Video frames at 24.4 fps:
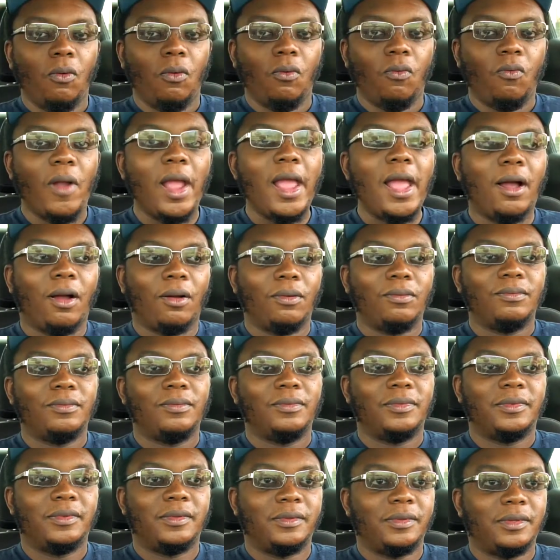Well,
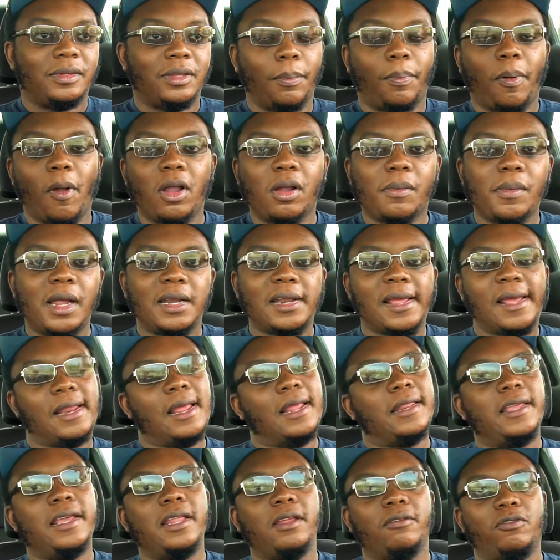the Pokemon that I
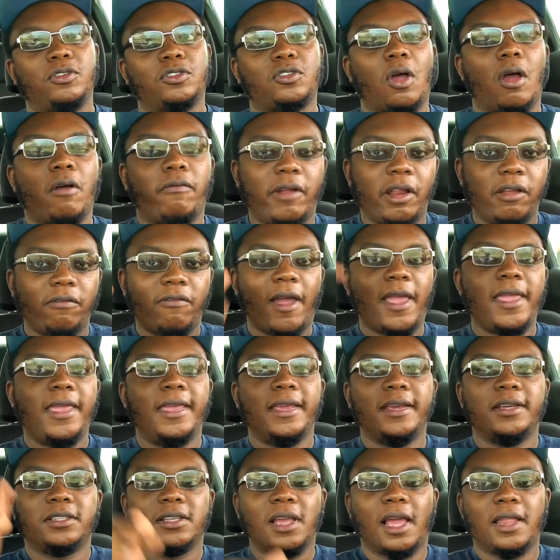needed was already right
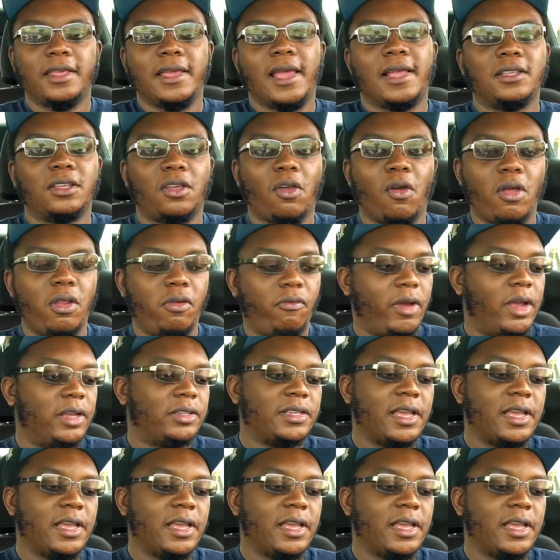here, so I didn't have to go anywhere.